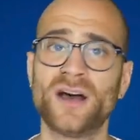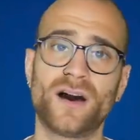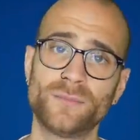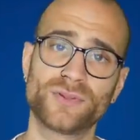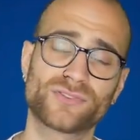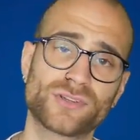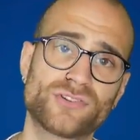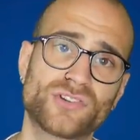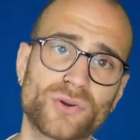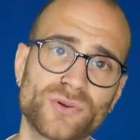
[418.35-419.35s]
I'm not so
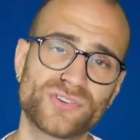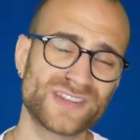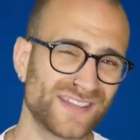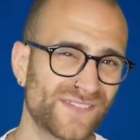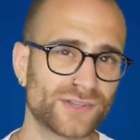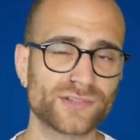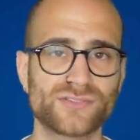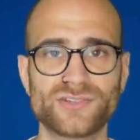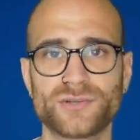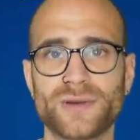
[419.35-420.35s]
sure. It's a difficult
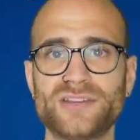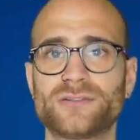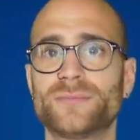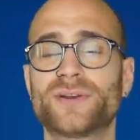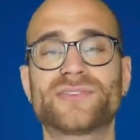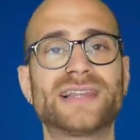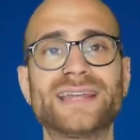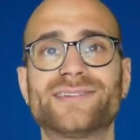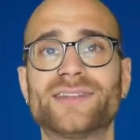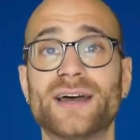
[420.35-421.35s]
situation because
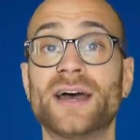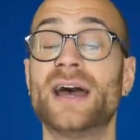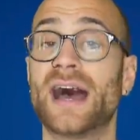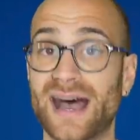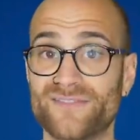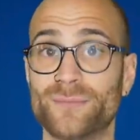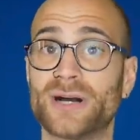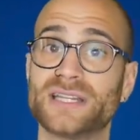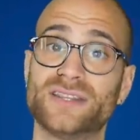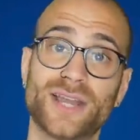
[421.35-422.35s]
Leicester have money.